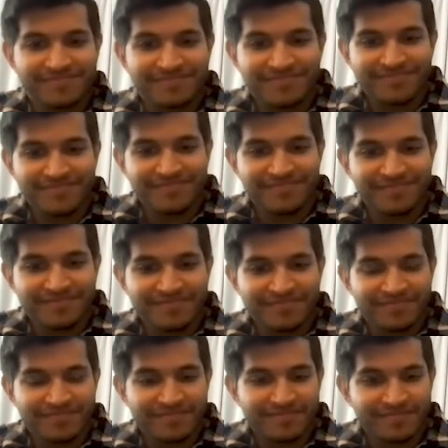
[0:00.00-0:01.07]

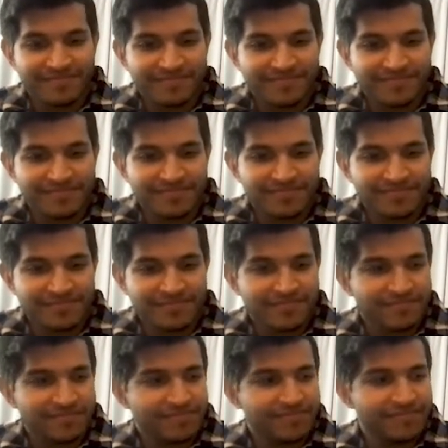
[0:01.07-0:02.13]

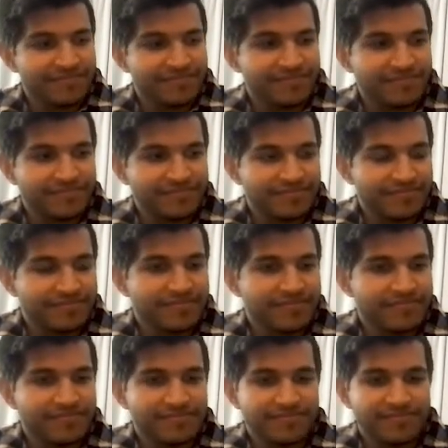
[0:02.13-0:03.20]

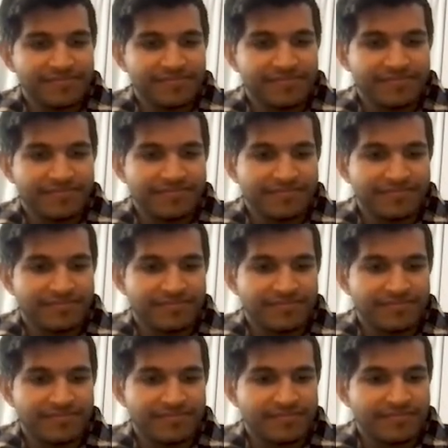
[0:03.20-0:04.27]

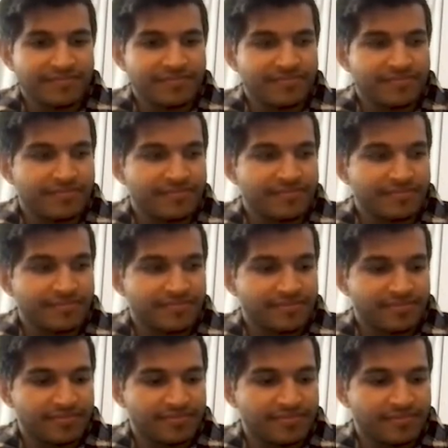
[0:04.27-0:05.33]

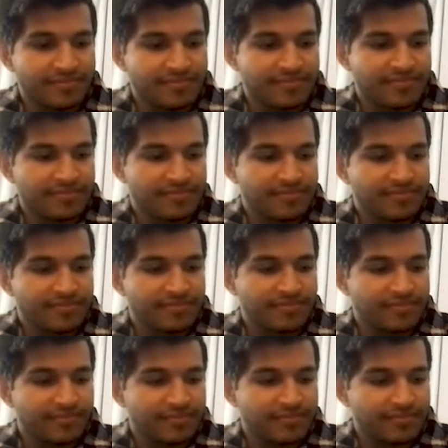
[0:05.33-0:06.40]

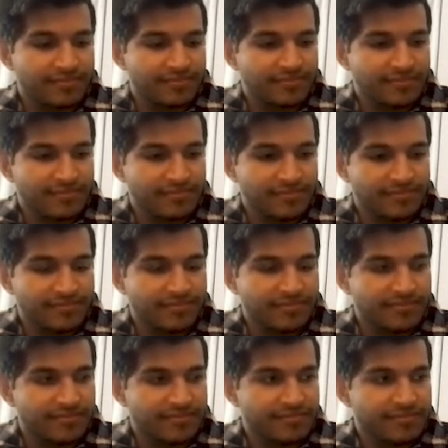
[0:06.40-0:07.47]

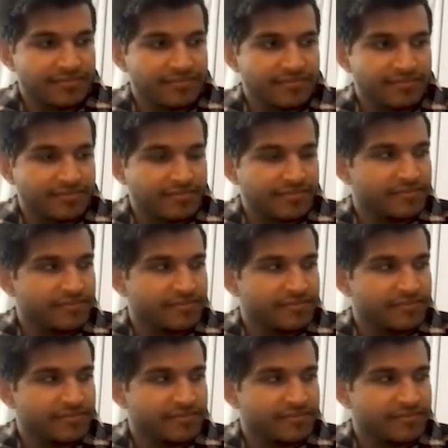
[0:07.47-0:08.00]
(silent)